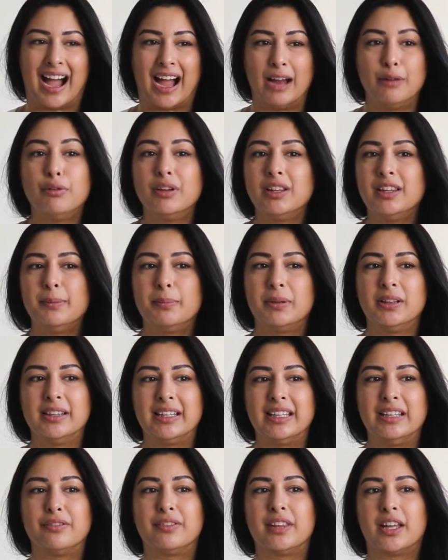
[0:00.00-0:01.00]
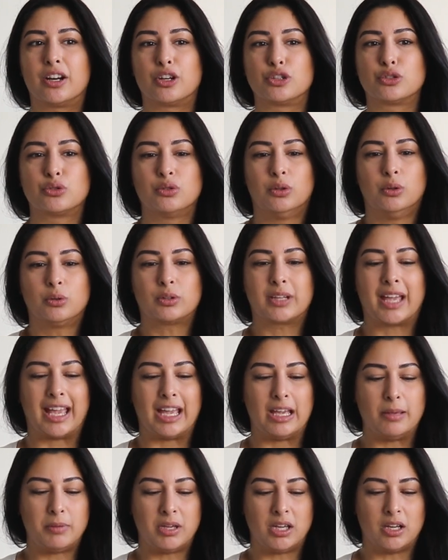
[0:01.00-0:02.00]
I really believe that our soul
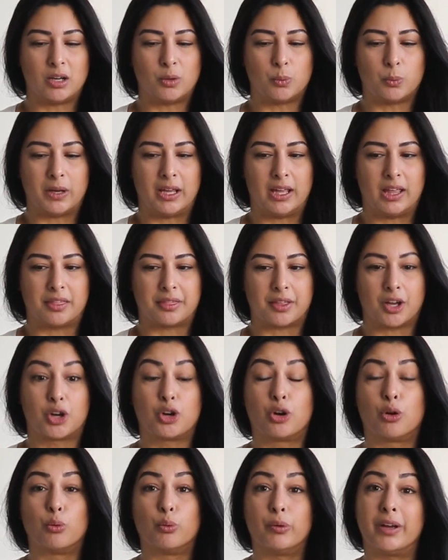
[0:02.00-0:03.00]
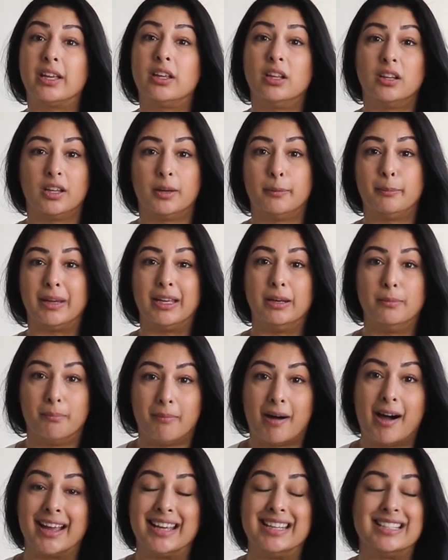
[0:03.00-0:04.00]
came here with a curriculum in
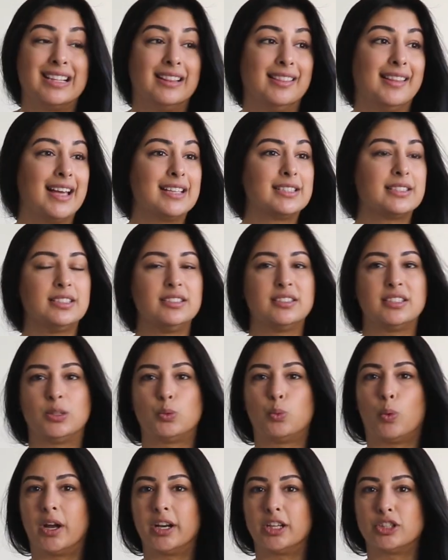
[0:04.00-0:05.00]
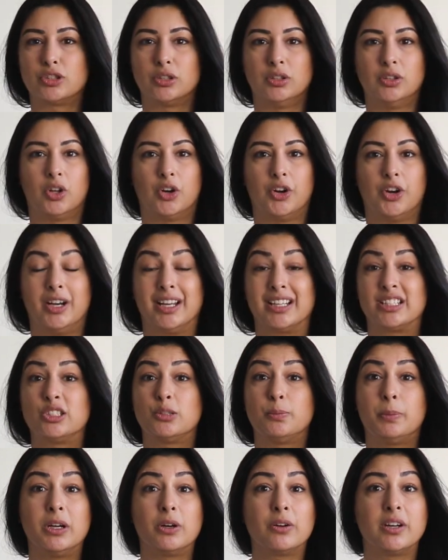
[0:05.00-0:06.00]
mind, lessons it wanted to learn,
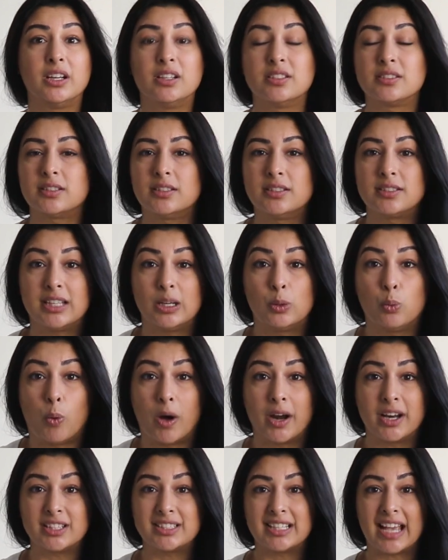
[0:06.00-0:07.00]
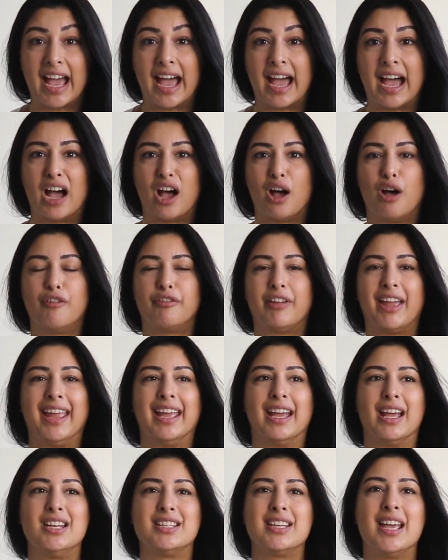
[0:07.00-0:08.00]
experiences it wanted to have.
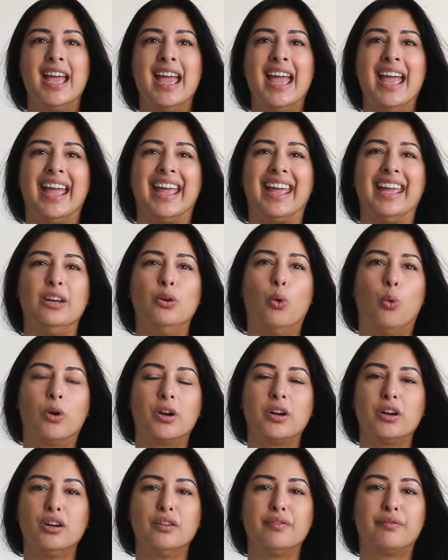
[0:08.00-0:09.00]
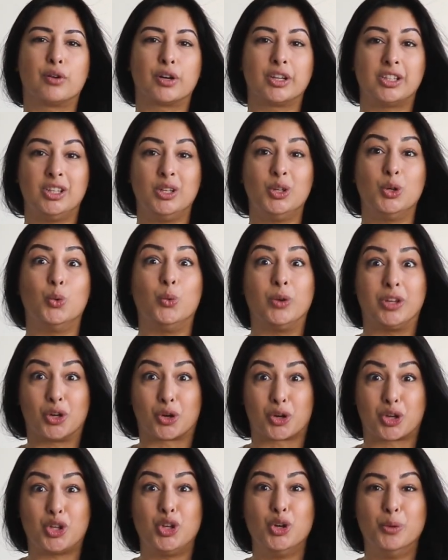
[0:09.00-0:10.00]
And in order for you,
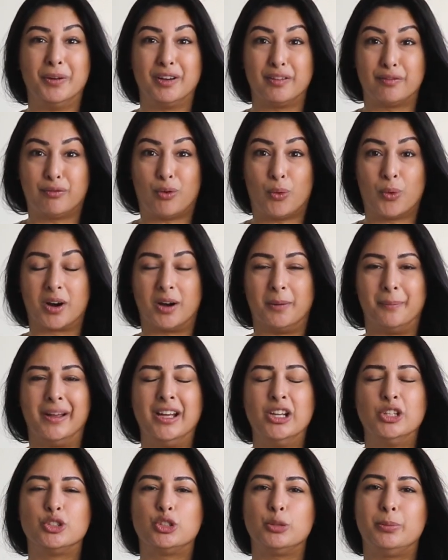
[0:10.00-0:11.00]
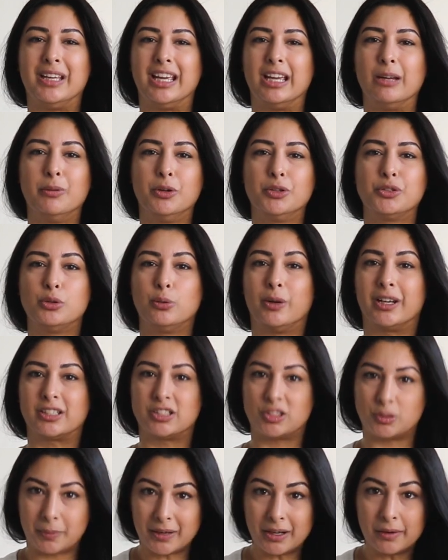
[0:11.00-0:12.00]
your human form, to be able to
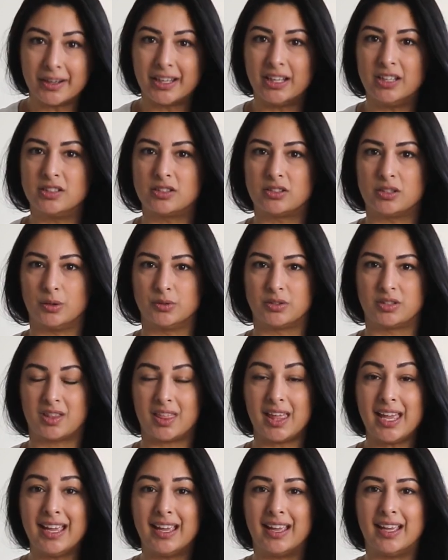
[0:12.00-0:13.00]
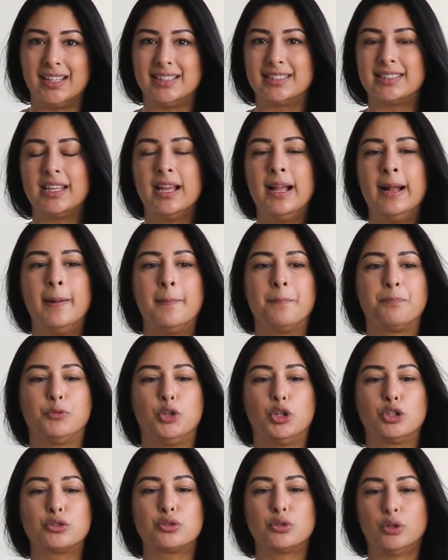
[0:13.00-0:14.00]
experience those things,
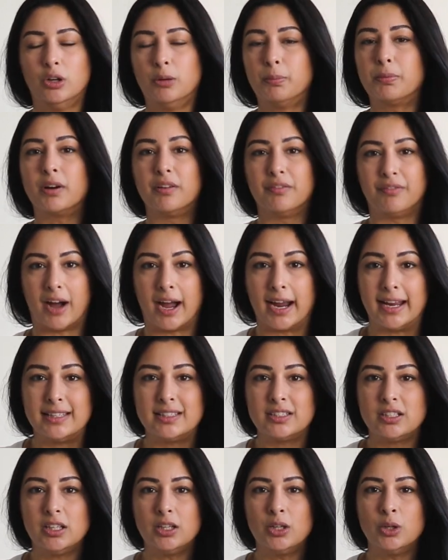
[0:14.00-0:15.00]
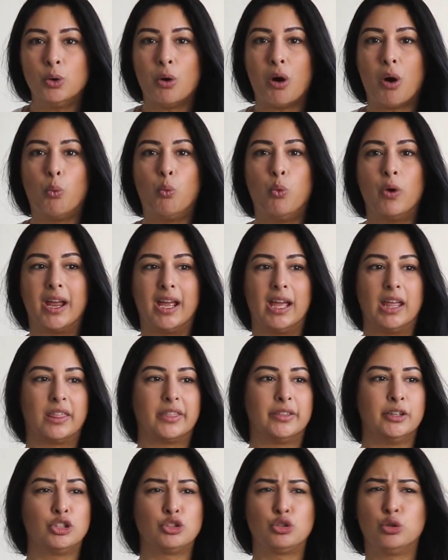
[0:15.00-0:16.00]
your soul provides you
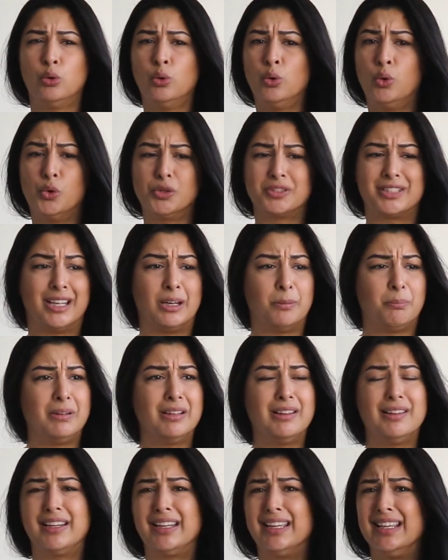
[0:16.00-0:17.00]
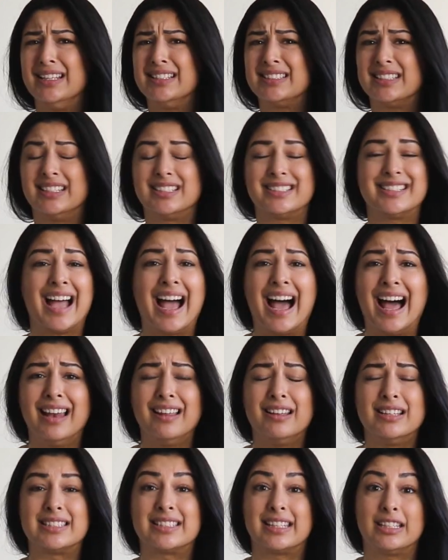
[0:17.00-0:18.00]
with the tools and abilities and
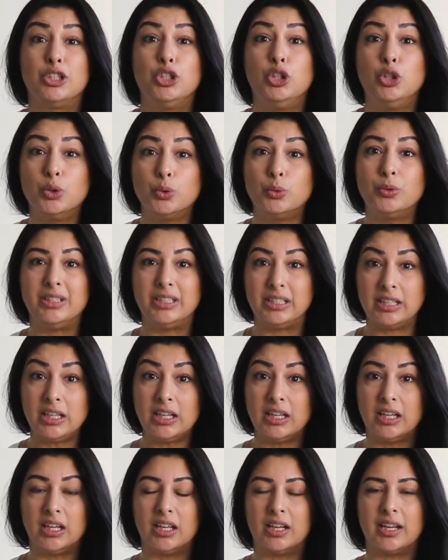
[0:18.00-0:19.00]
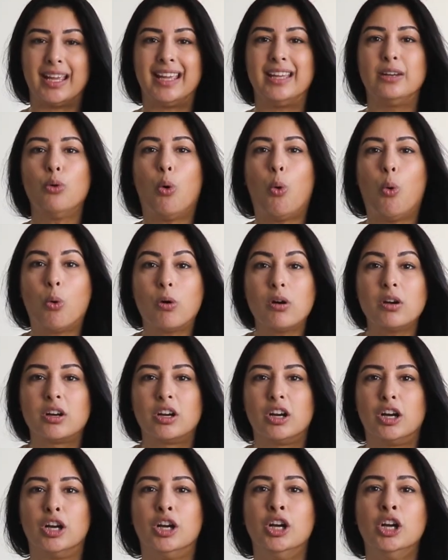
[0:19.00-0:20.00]
talents that you need in
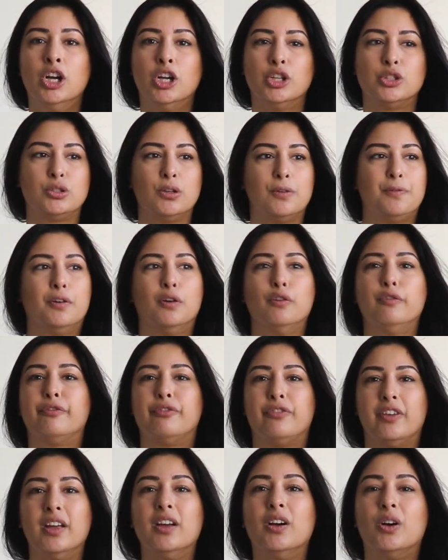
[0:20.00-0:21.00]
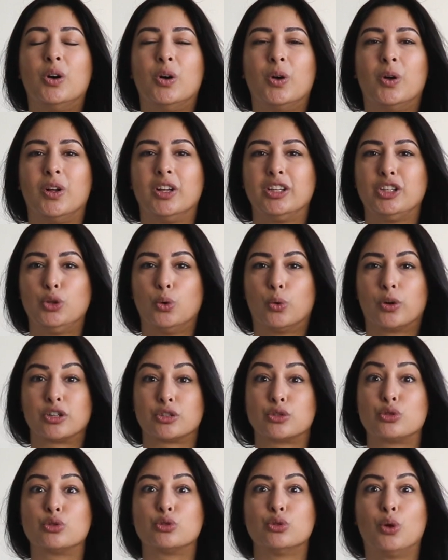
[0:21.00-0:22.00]
order to fulfill your
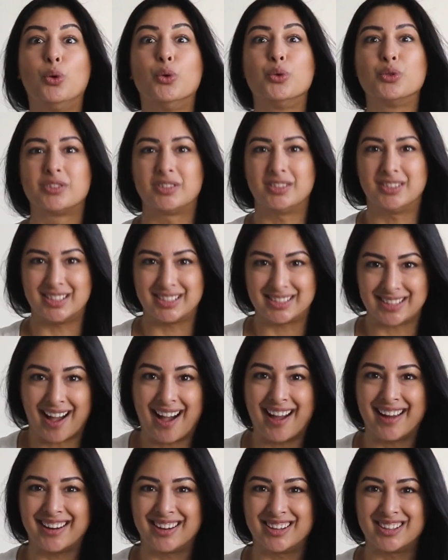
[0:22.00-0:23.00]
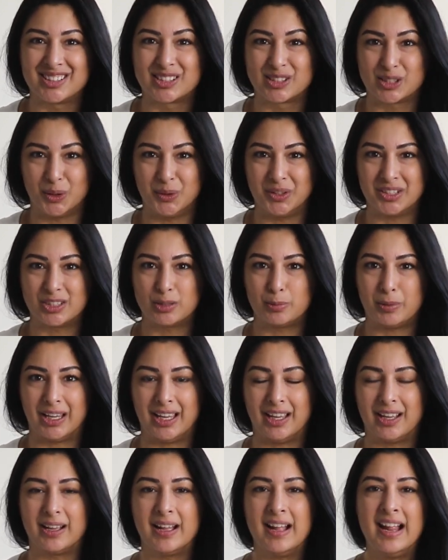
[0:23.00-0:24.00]
soul's desire, so to
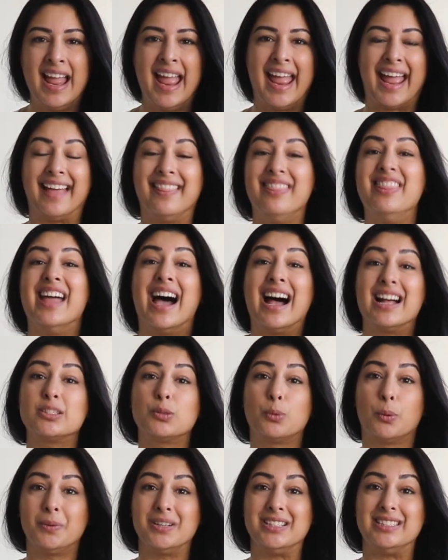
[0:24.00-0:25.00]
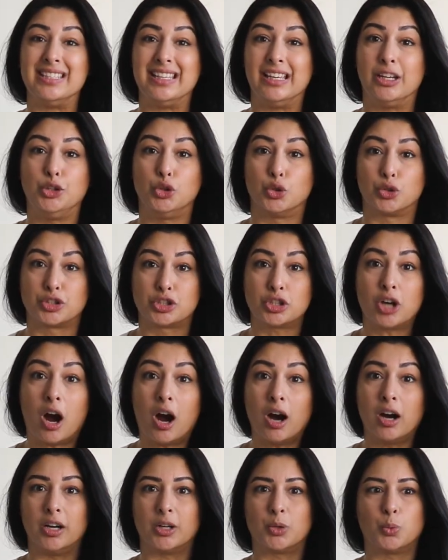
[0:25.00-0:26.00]
speak. And that's what we see in your
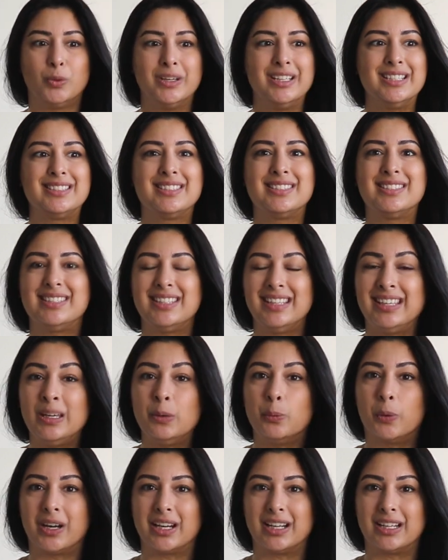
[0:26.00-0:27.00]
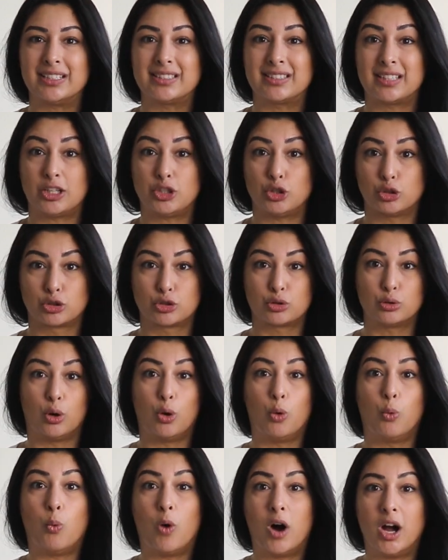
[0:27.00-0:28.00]
chart. We see what it is that your
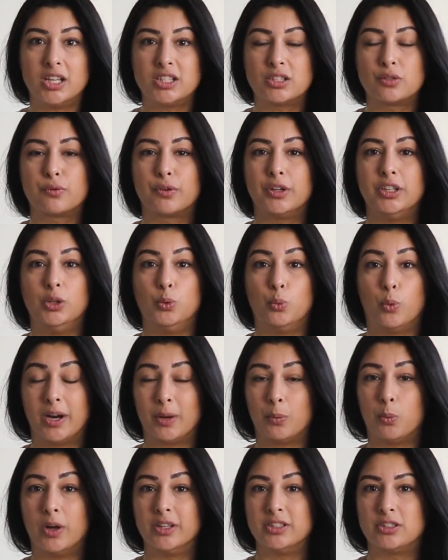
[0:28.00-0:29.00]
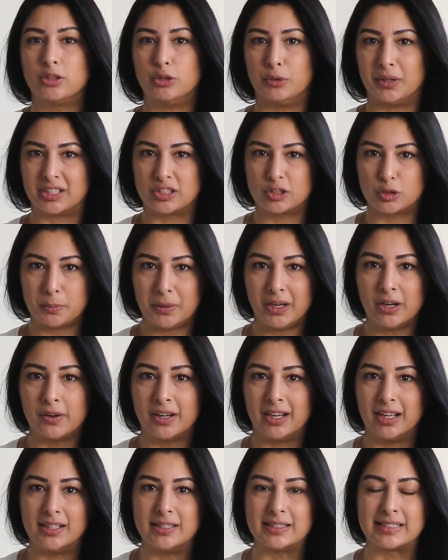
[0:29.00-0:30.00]
soul wants for you, what it wants to
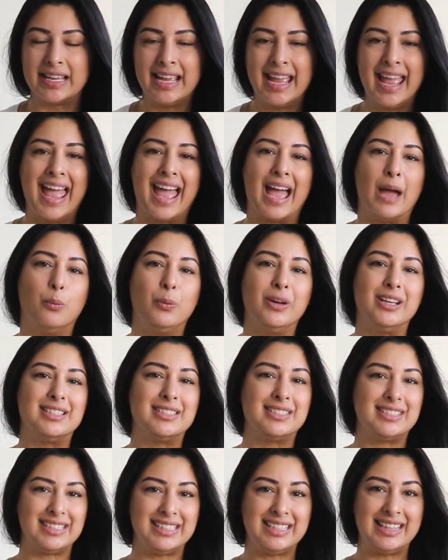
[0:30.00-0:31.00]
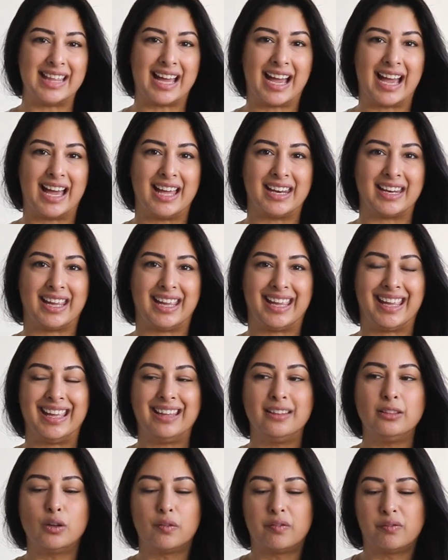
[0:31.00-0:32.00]
experience. And we see that
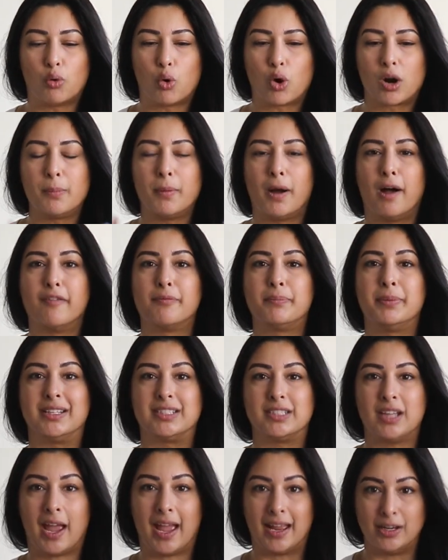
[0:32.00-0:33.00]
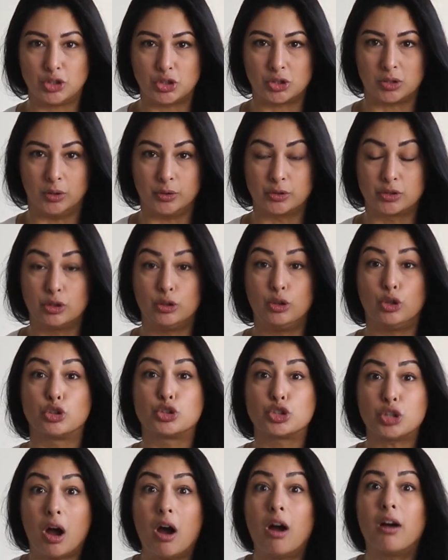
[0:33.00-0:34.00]
in the form of potential. So your
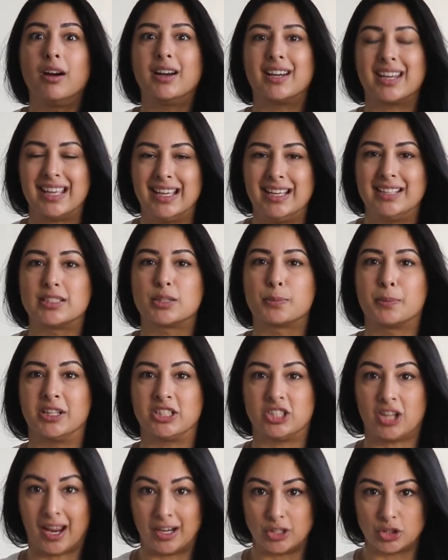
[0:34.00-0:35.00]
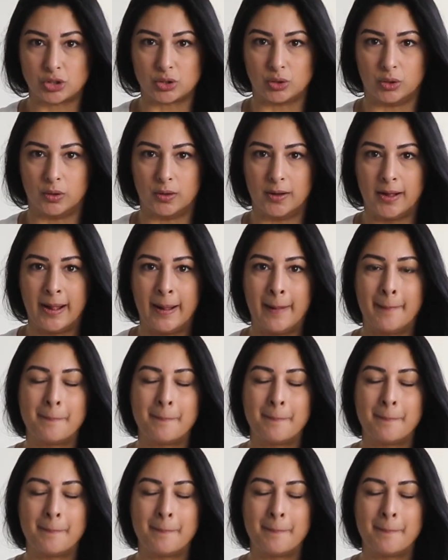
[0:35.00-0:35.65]
chart is potential.